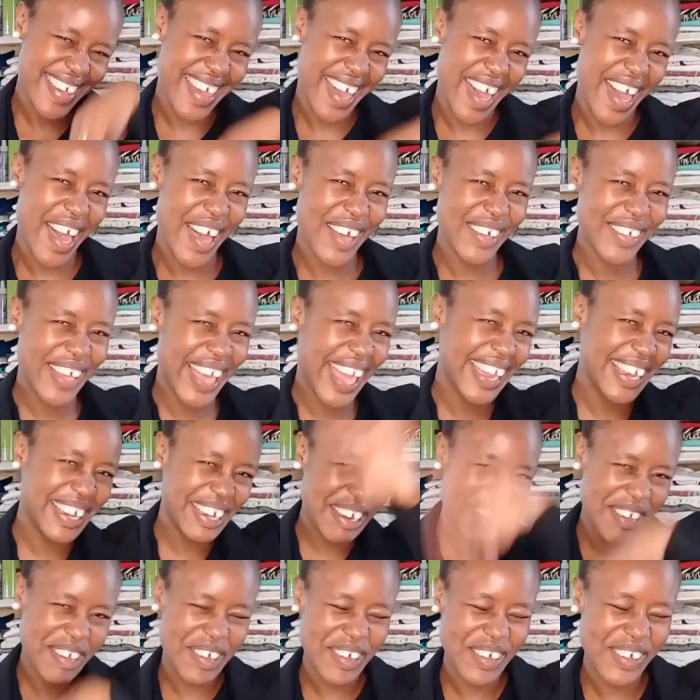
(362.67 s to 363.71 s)
Yeah, I
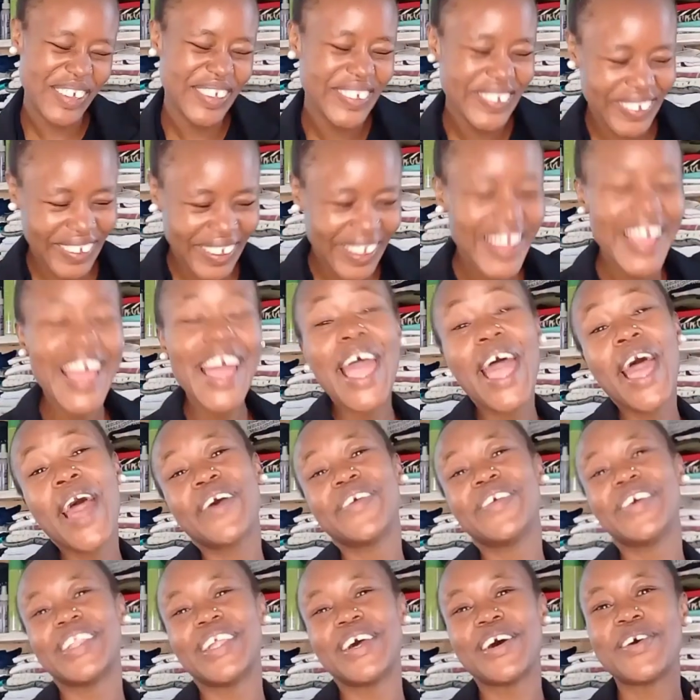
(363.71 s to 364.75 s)
know.
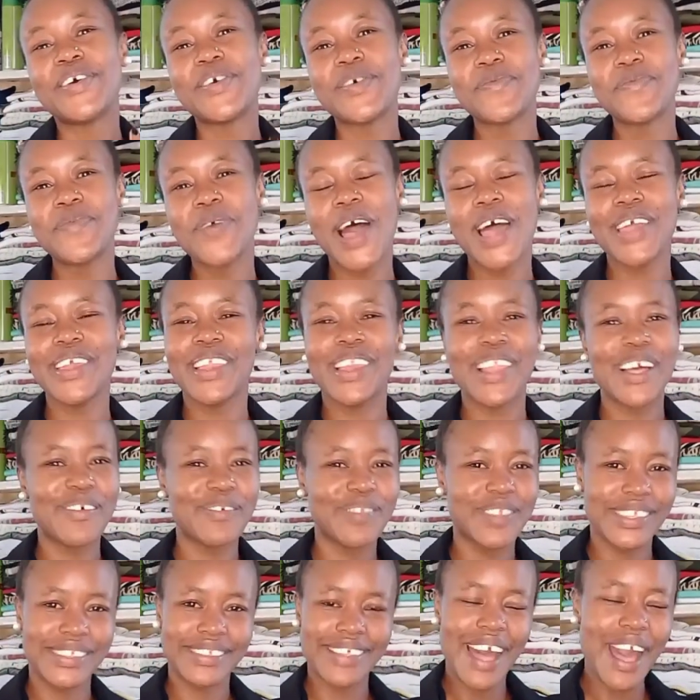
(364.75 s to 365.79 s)
Well, I hope you
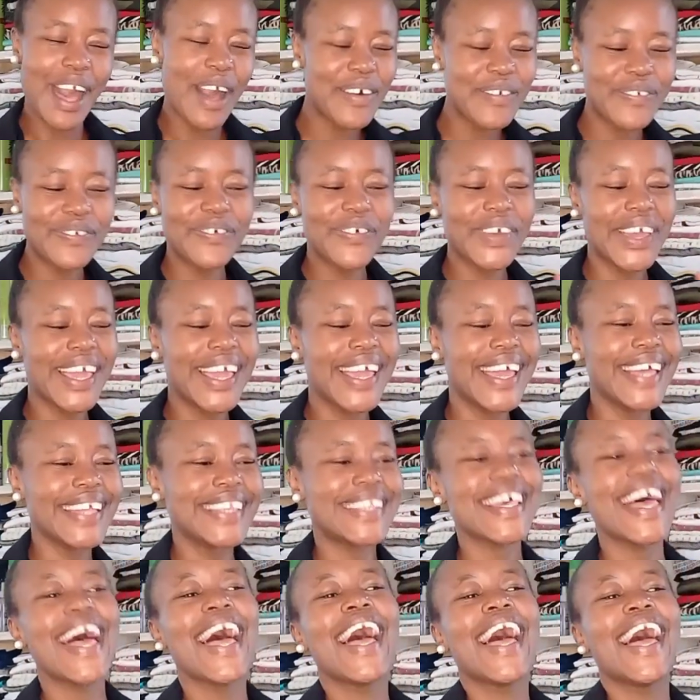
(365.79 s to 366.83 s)
love this
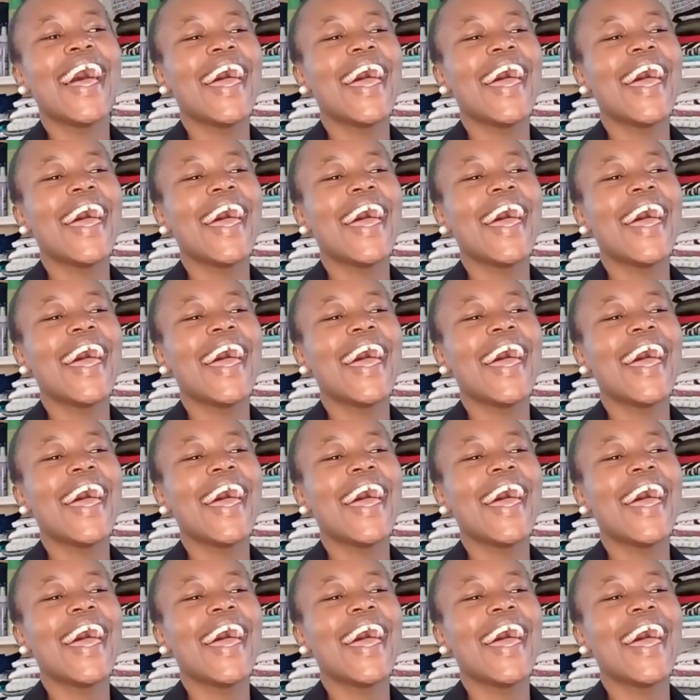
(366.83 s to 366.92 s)
outfit.